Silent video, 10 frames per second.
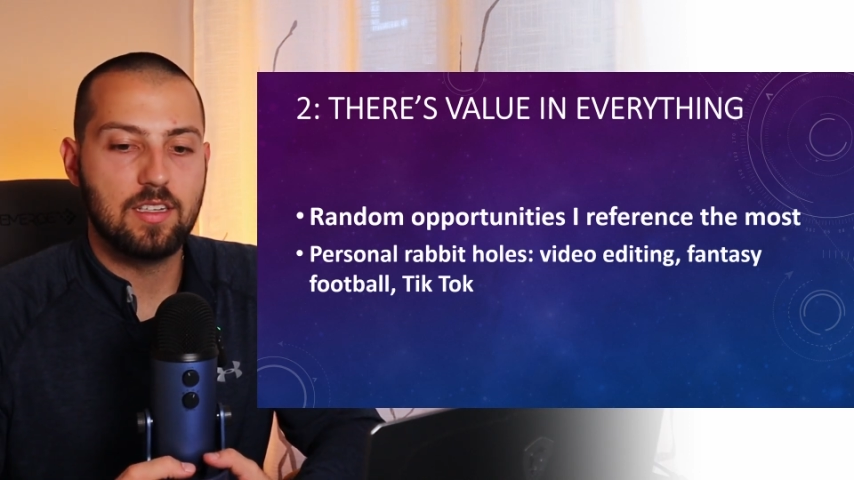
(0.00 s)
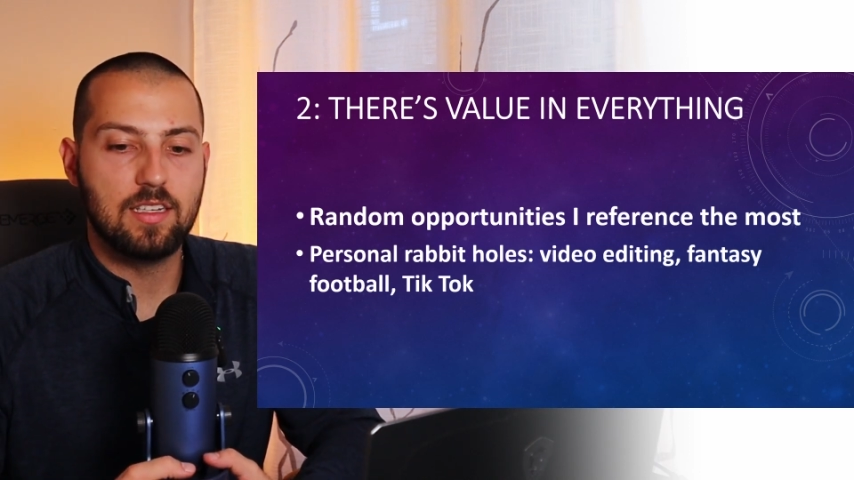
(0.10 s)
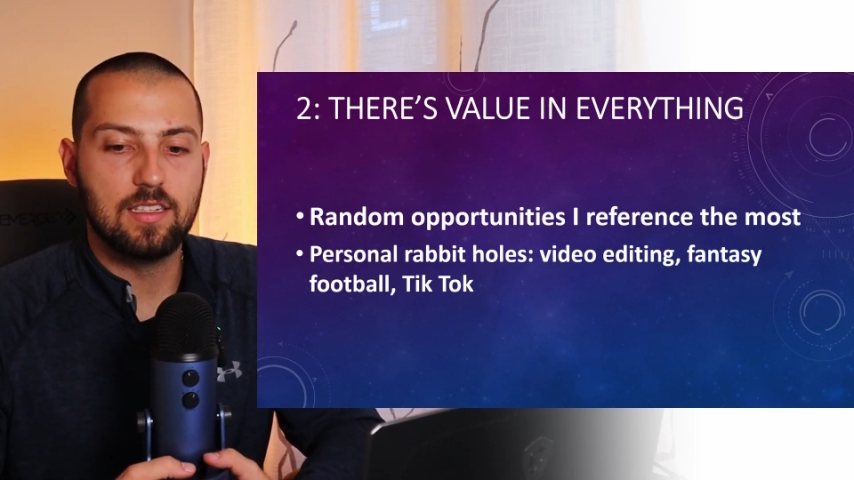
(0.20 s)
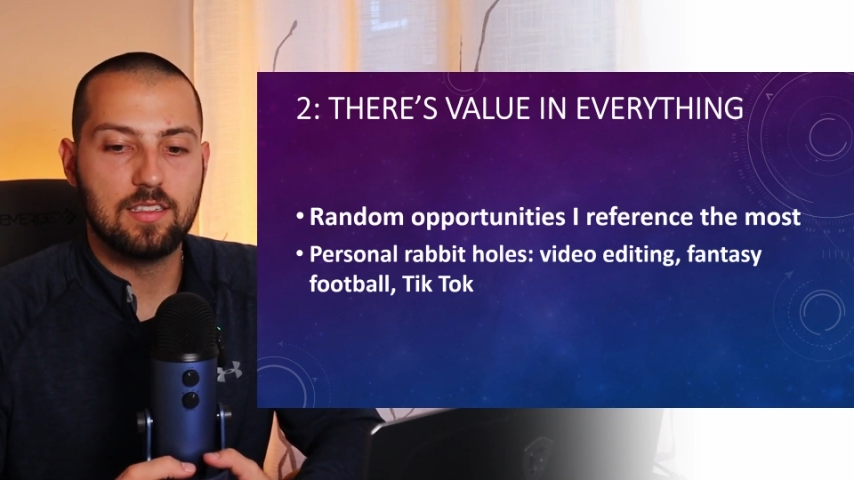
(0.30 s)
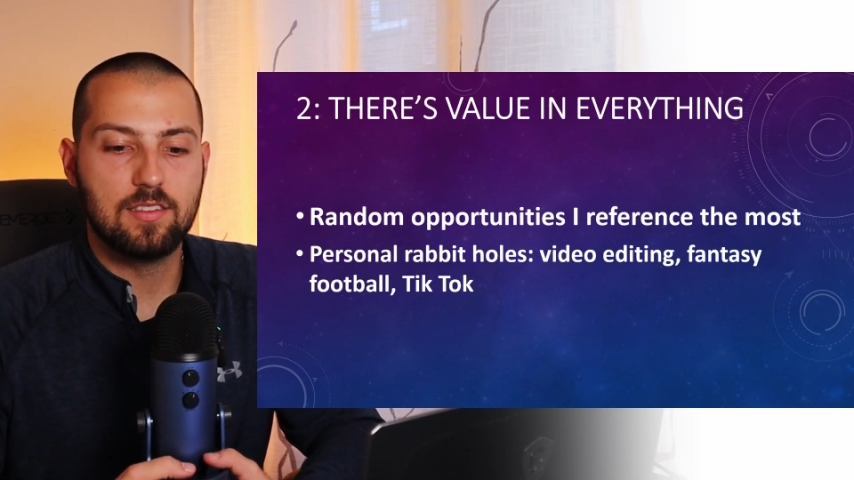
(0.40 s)

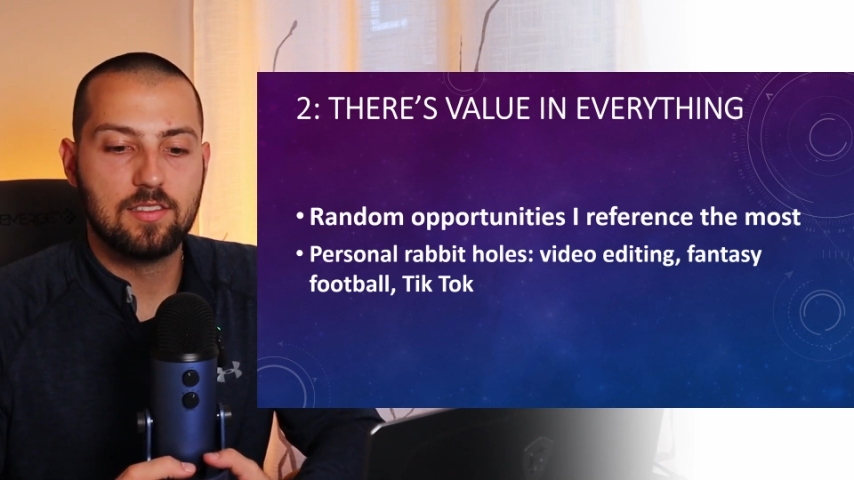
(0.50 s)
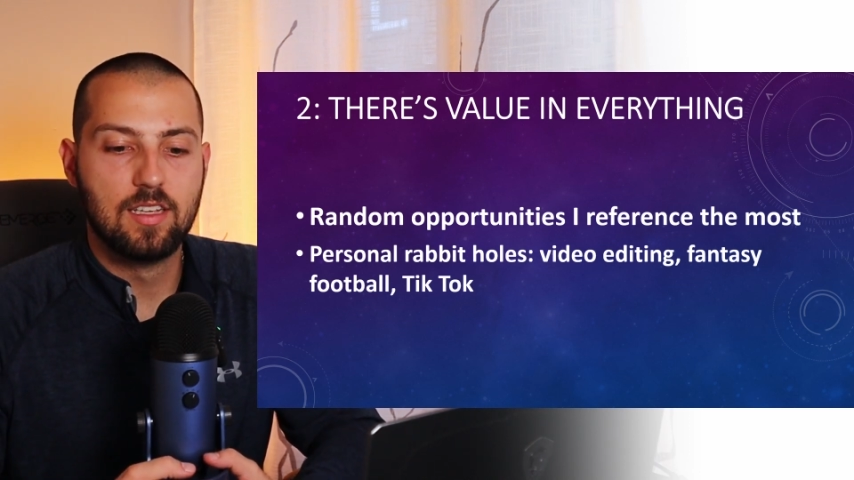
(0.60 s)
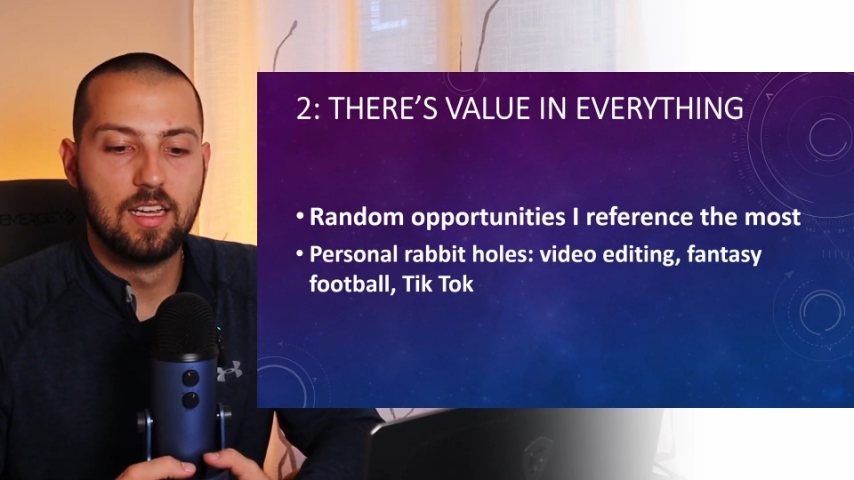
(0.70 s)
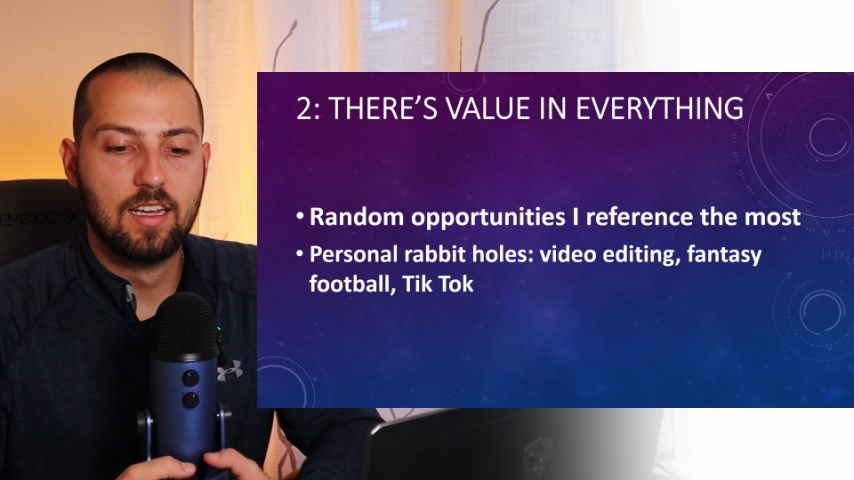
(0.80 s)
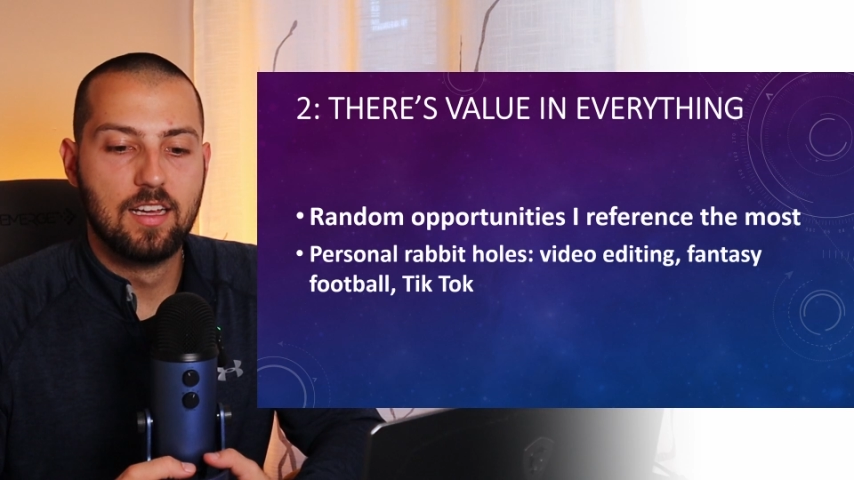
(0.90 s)
is,
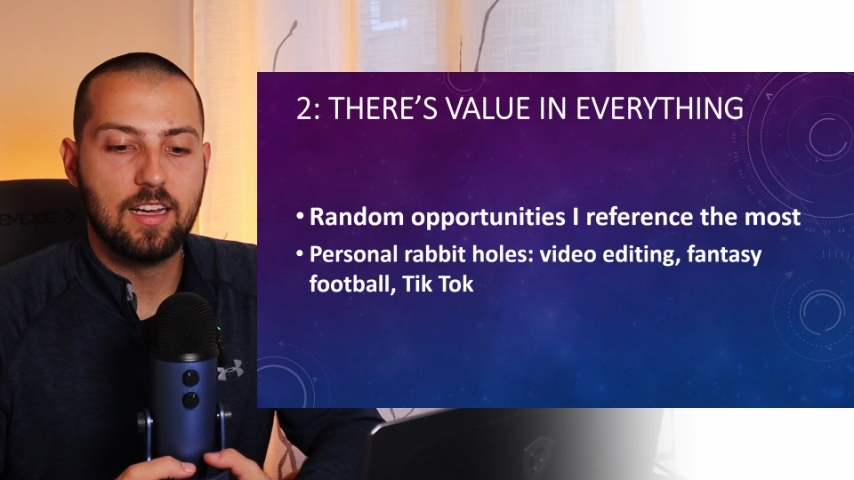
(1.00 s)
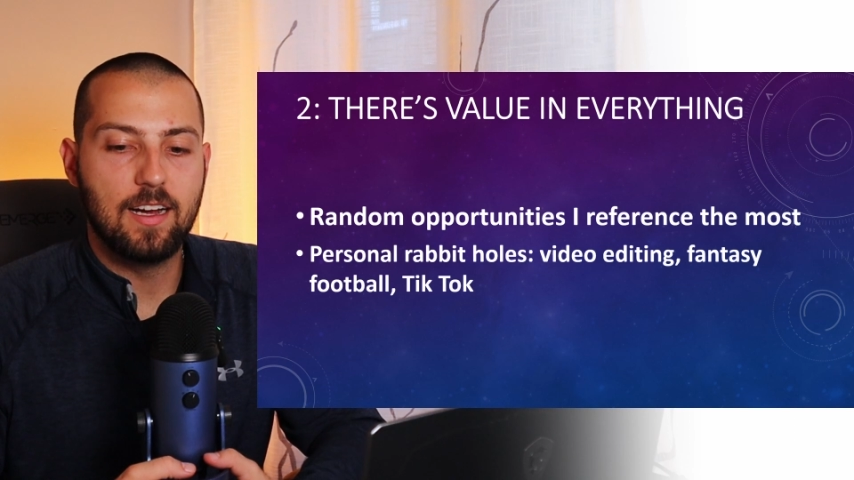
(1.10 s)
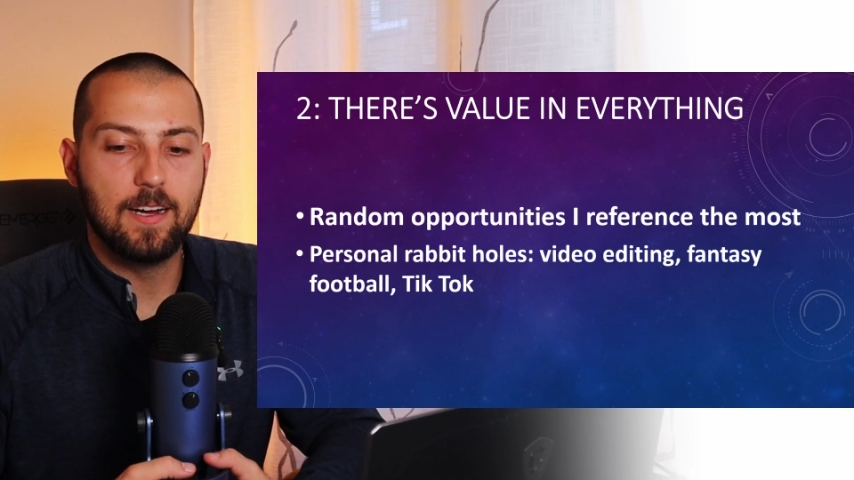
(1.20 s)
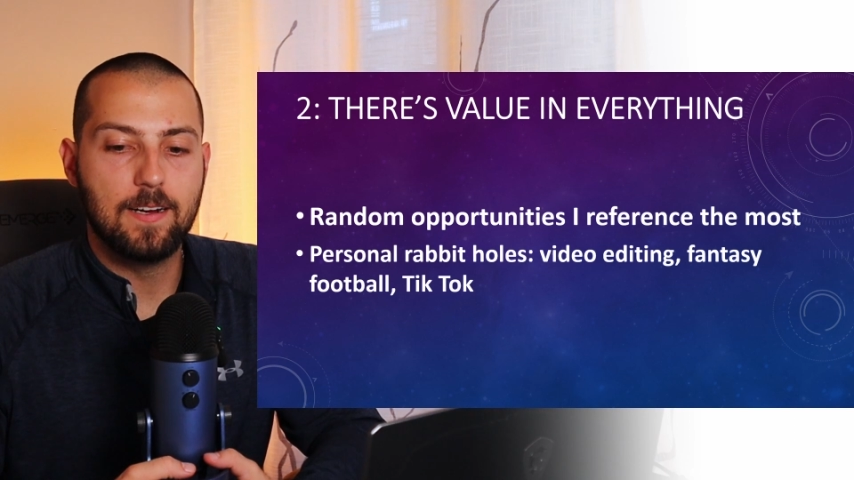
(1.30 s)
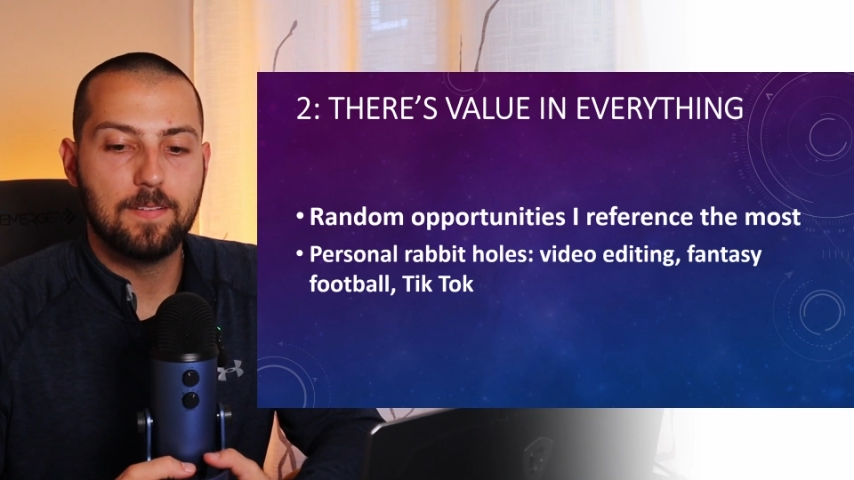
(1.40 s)

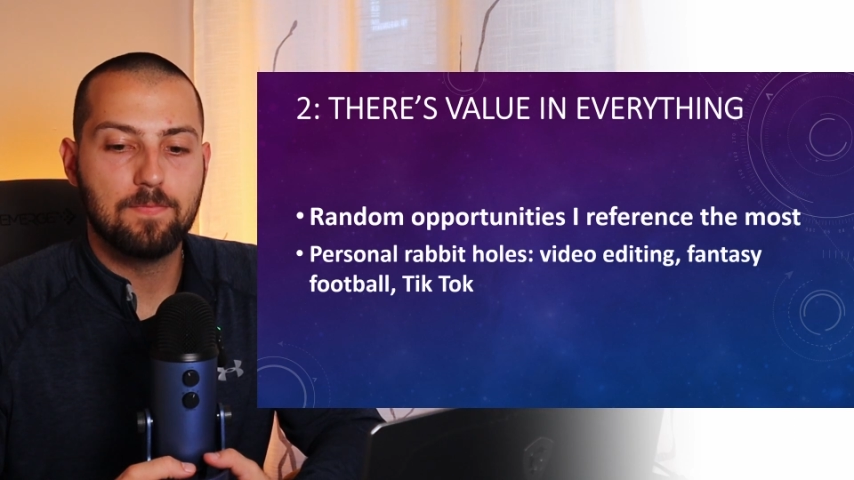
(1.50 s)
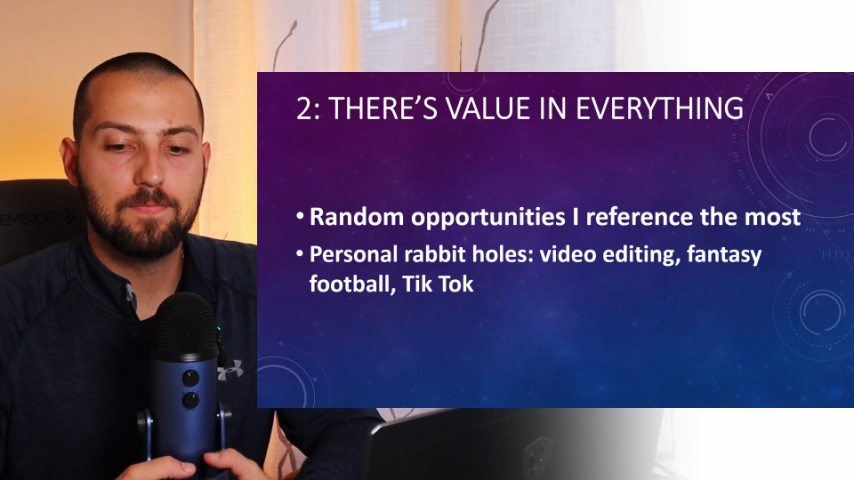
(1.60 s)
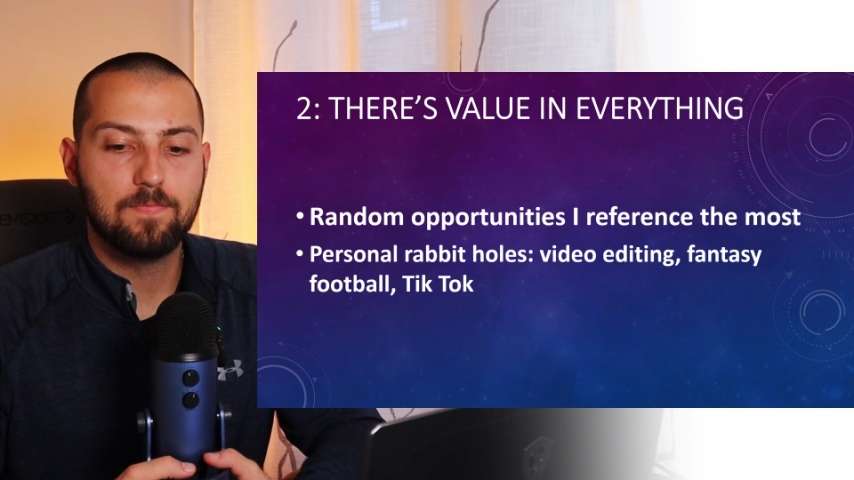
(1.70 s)
coming